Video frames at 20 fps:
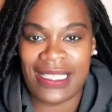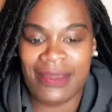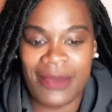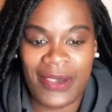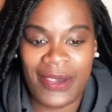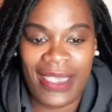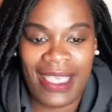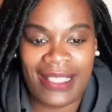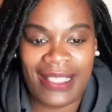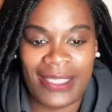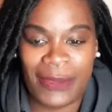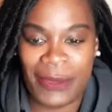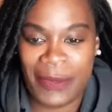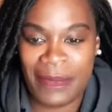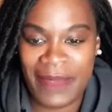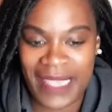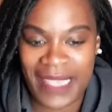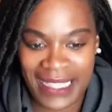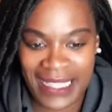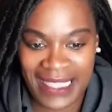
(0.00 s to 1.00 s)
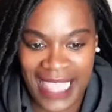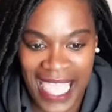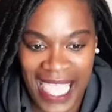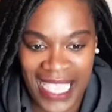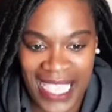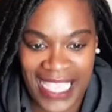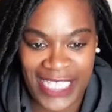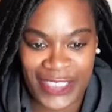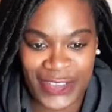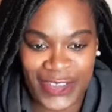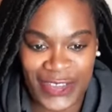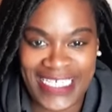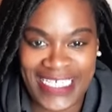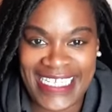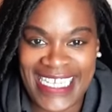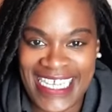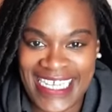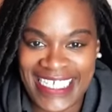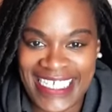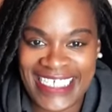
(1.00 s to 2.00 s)
I'll have to repeat that
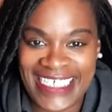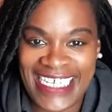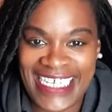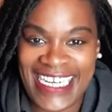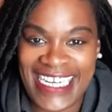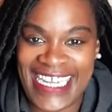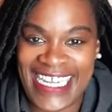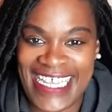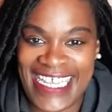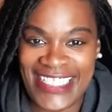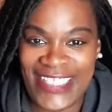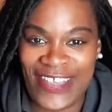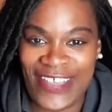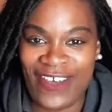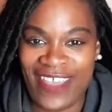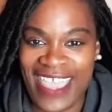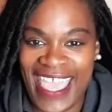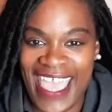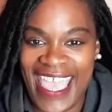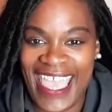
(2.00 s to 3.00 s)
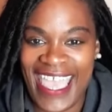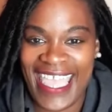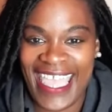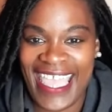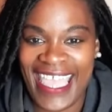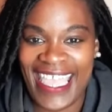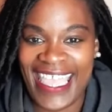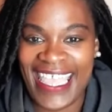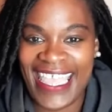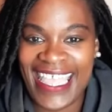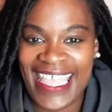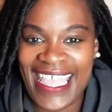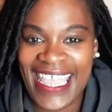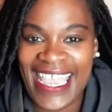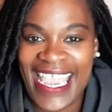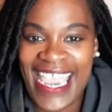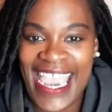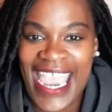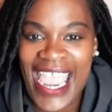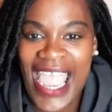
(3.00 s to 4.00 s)
introduction, and that's okay.
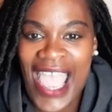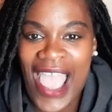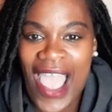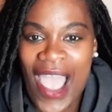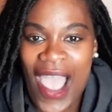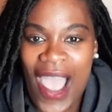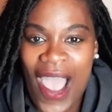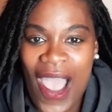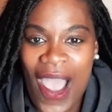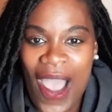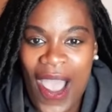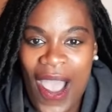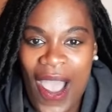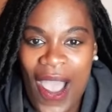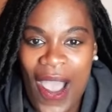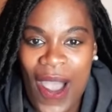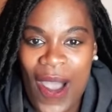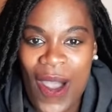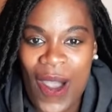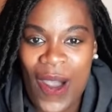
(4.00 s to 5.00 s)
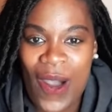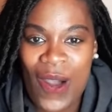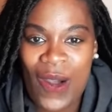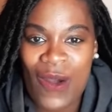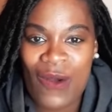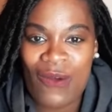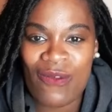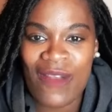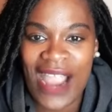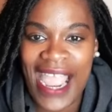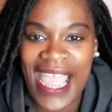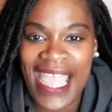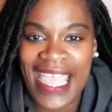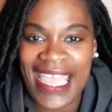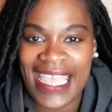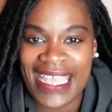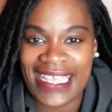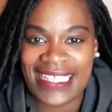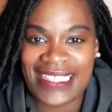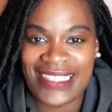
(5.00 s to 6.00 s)
All
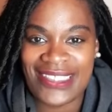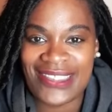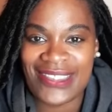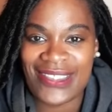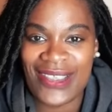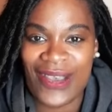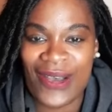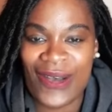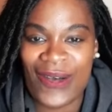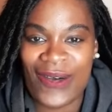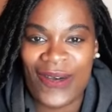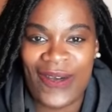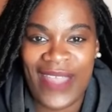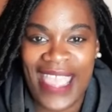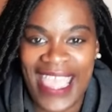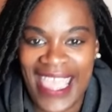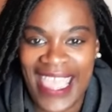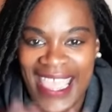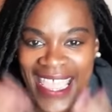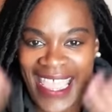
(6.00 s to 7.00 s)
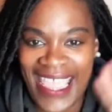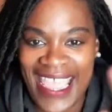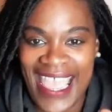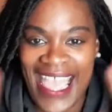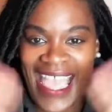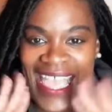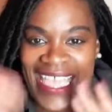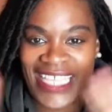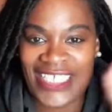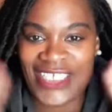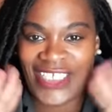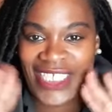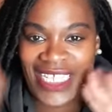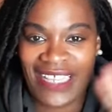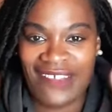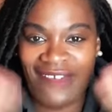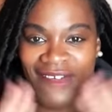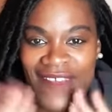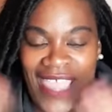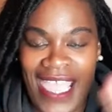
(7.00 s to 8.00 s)
right. So, hey,
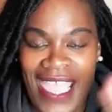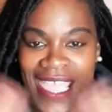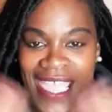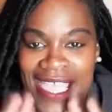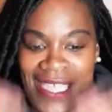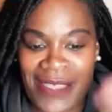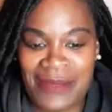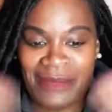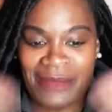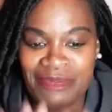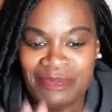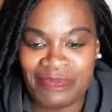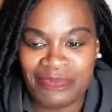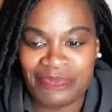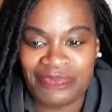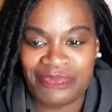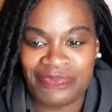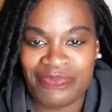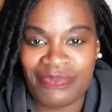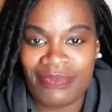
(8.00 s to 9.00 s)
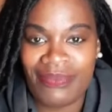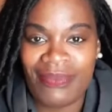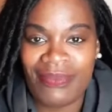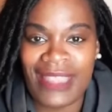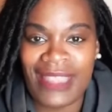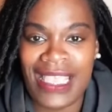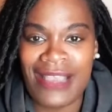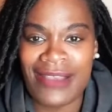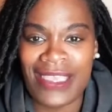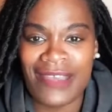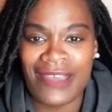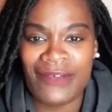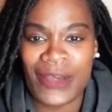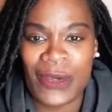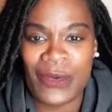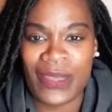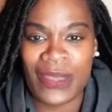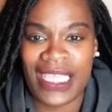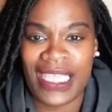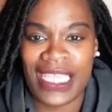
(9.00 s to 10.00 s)
IG fam, give a
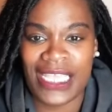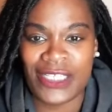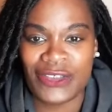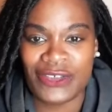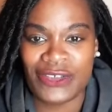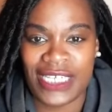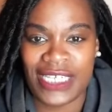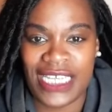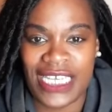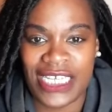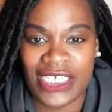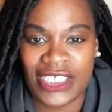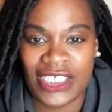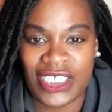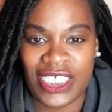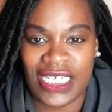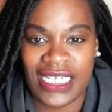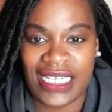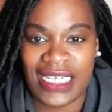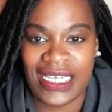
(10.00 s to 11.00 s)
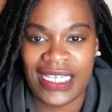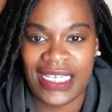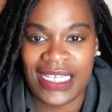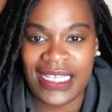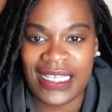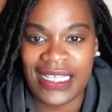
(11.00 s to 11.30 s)
quick introduction